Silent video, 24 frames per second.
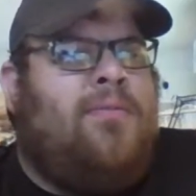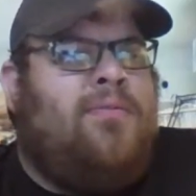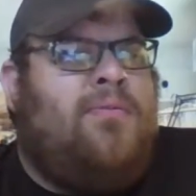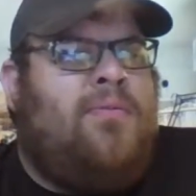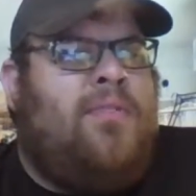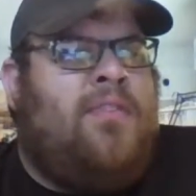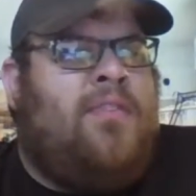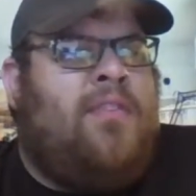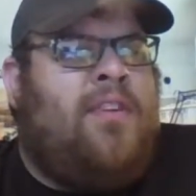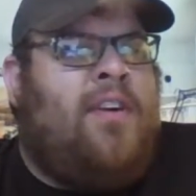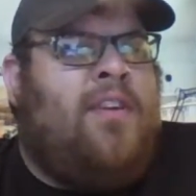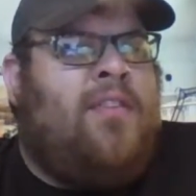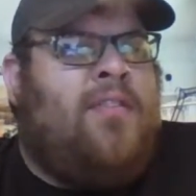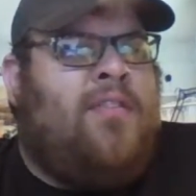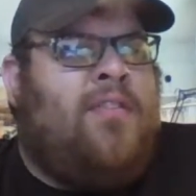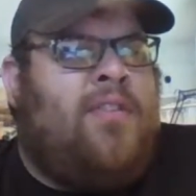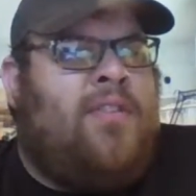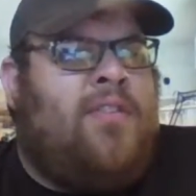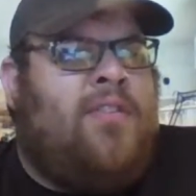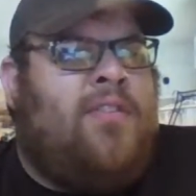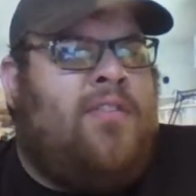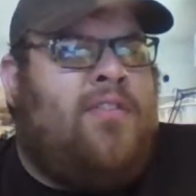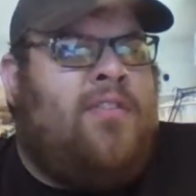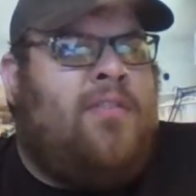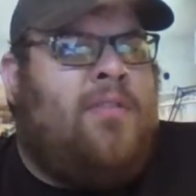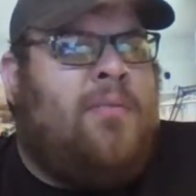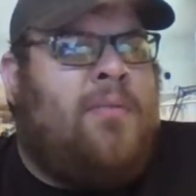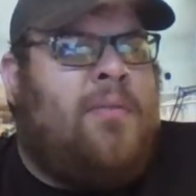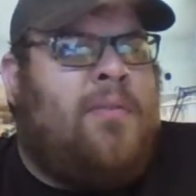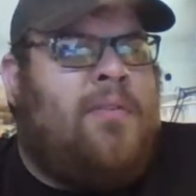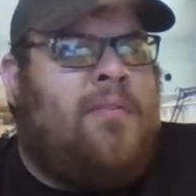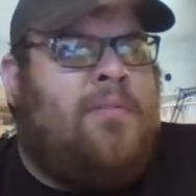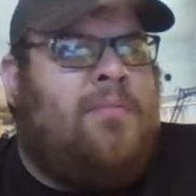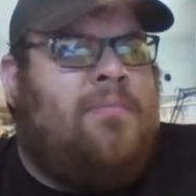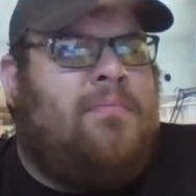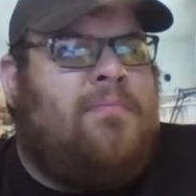designed for
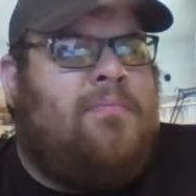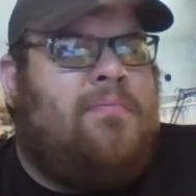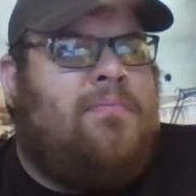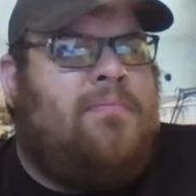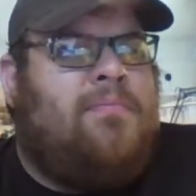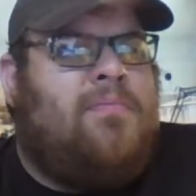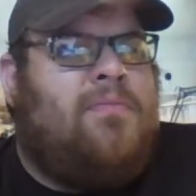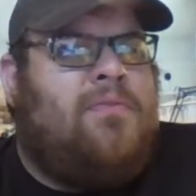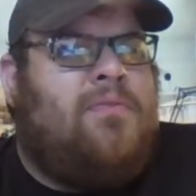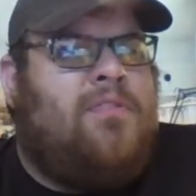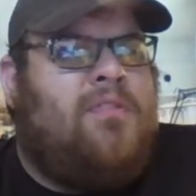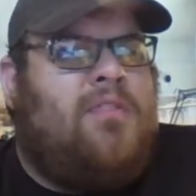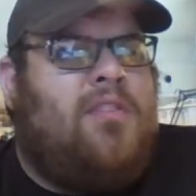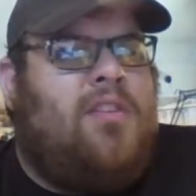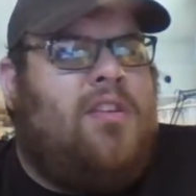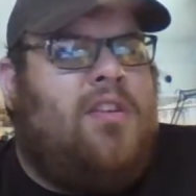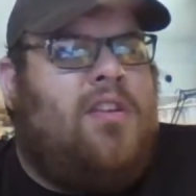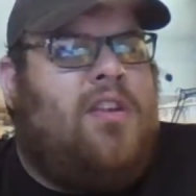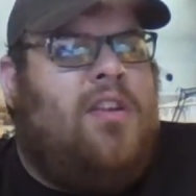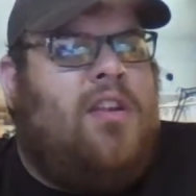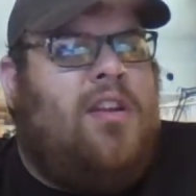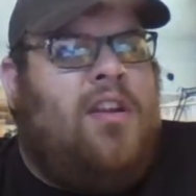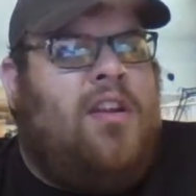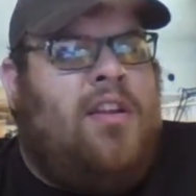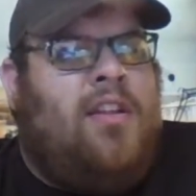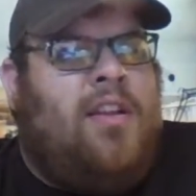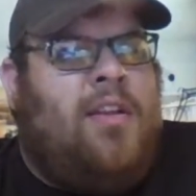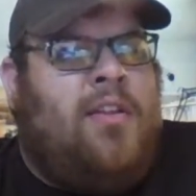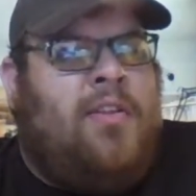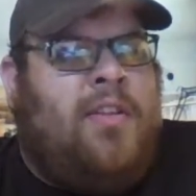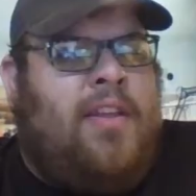consumer. Now